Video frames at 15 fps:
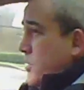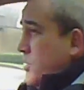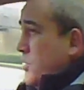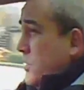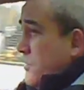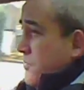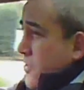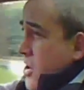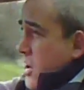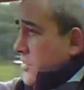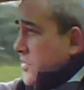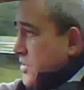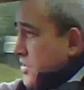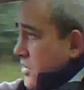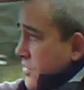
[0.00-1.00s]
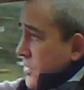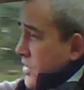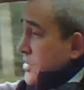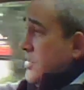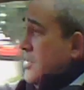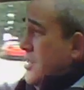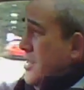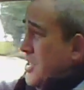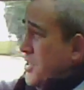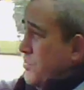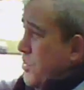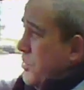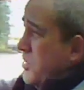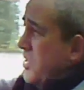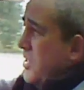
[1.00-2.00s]
especially the 5 Series, it's
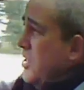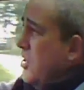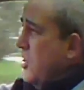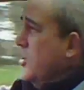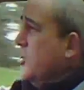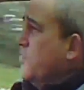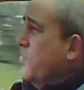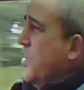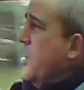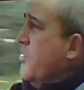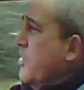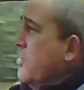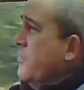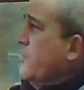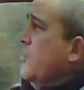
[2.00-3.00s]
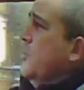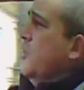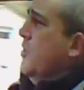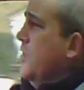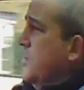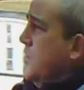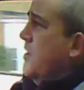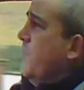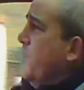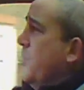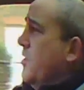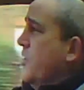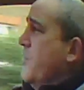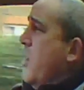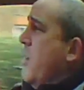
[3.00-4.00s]
probably the last period of good looks that have
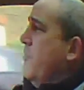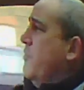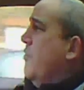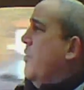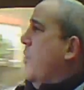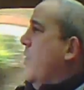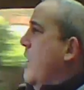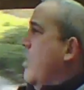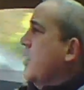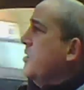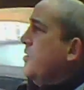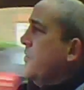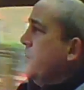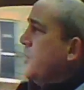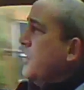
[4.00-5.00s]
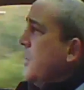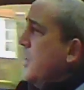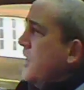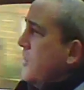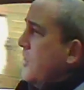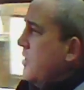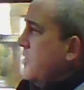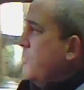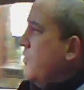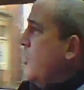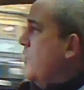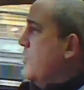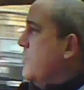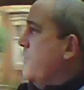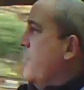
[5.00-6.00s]
been around for a while, because obviously the
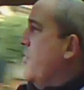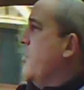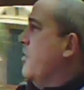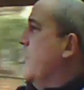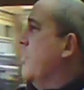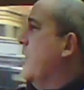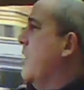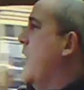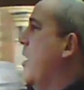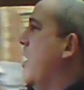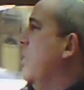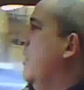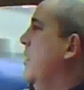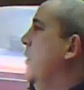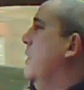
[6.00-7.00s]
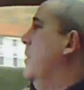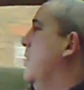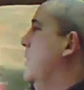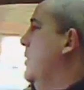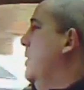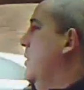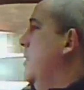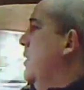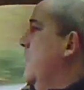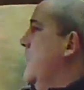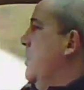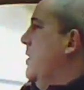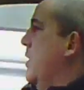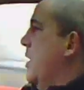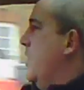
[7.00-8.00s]
E34 was a very good car.
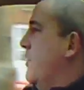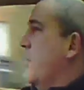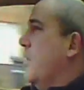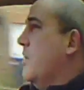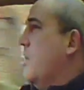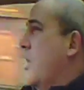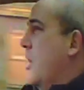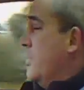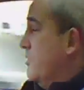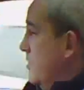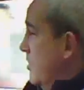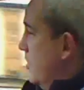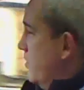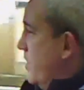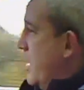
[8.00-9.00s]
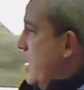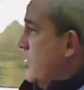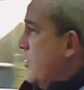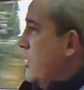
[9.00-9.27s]
E39, not a bad